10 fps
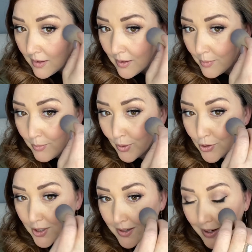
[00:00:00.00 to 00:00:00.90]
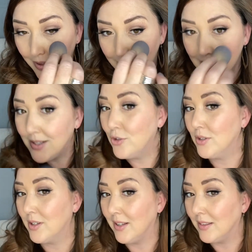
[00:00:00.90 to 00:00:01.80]
motion, and this is just
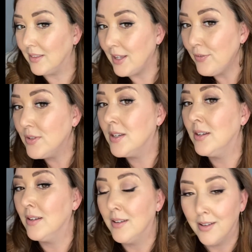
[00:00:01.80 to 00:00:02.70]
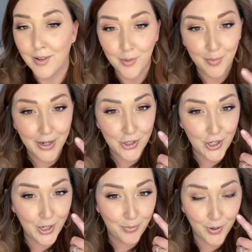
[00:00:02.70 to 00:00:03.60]
going to lift my
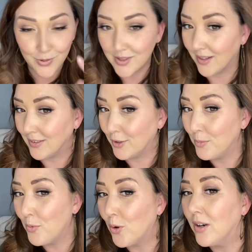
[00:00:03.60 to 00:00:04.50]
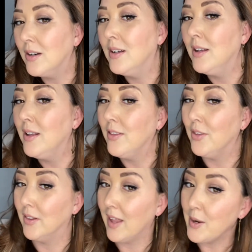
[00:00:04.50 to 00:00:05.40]
cheekbones a little more. The
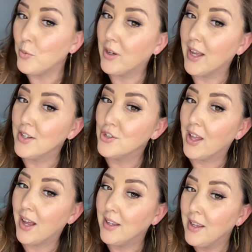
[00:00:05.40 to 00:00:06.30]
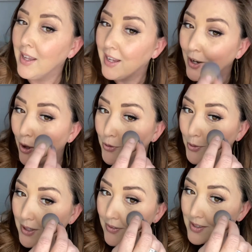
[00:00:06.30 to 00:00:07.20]
light will catch that. It also
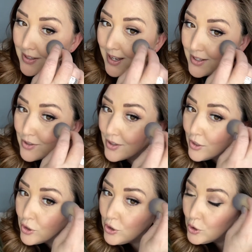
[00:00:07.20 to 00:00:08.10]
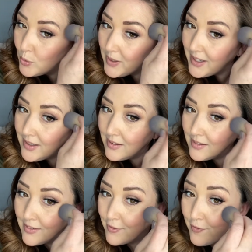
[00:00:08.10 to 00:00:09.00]
gives a nice dewy
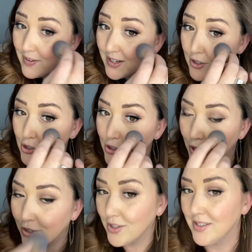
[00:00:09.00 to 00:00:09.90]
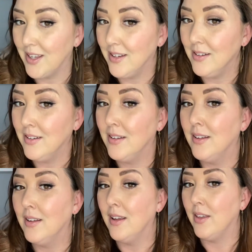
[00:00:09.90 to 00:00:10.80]
finish to your skin
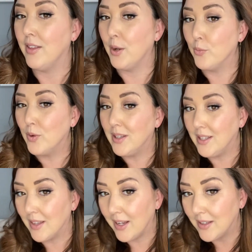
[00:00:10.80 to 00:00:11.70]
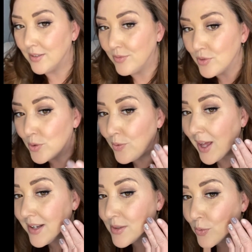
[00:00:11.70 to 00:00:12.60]
that I really like. So that
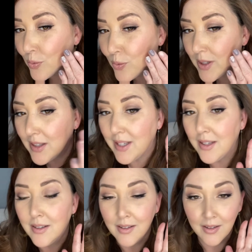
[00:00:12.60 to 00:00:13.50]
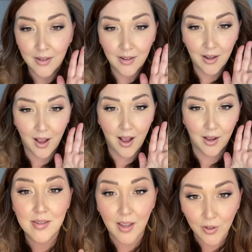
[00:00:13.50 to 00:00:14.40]
is a really
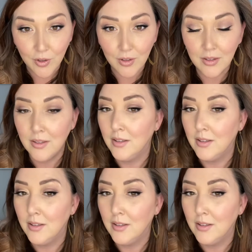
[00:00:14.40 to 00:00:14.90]
subtle